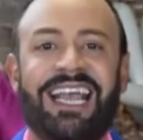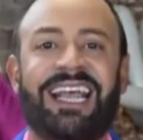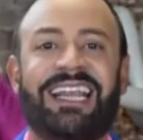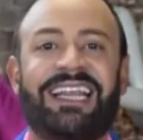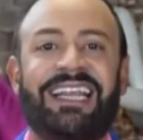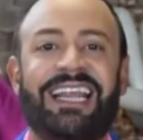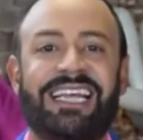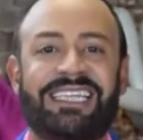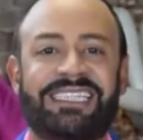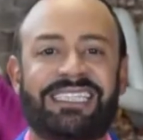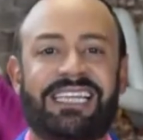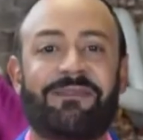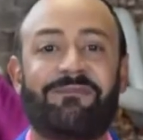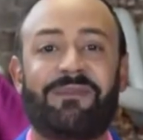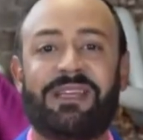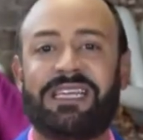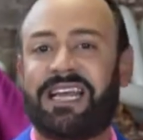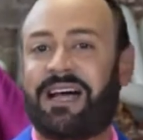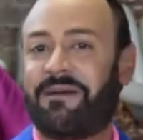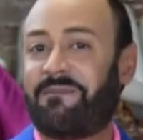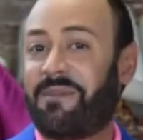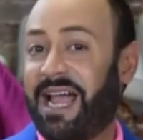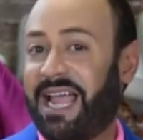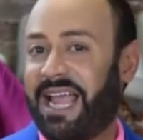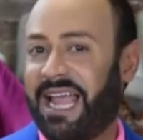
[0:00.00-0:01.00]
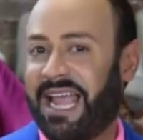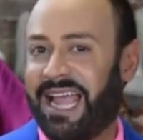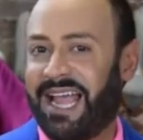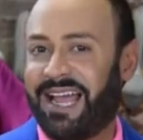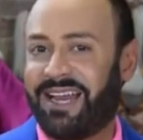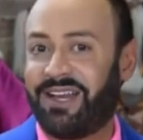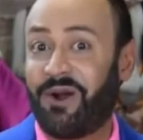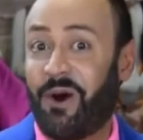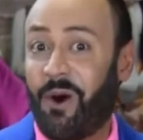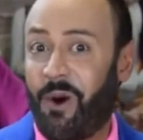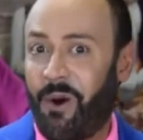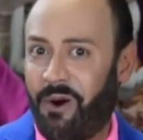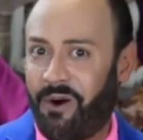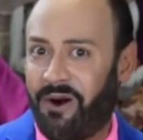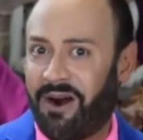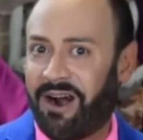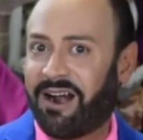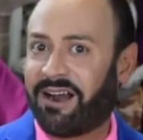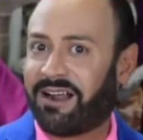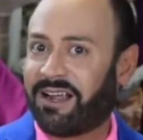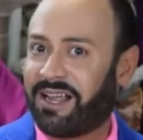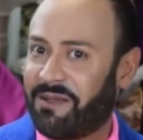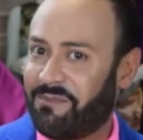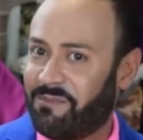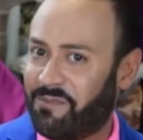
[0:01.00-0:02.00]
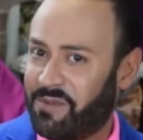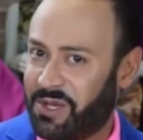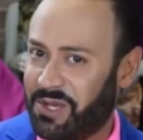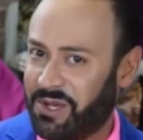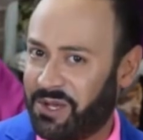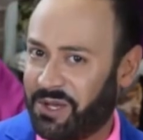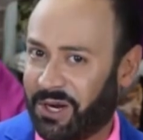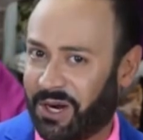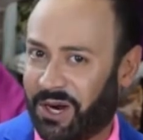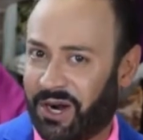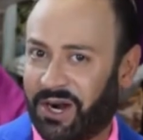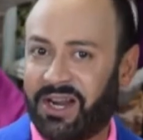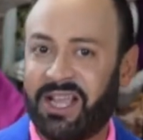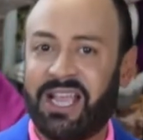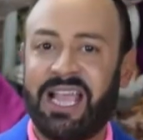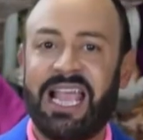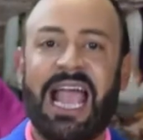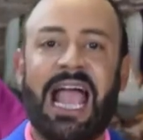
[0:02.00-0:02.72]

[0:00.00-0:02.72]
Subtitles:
This can be done by hand or computer,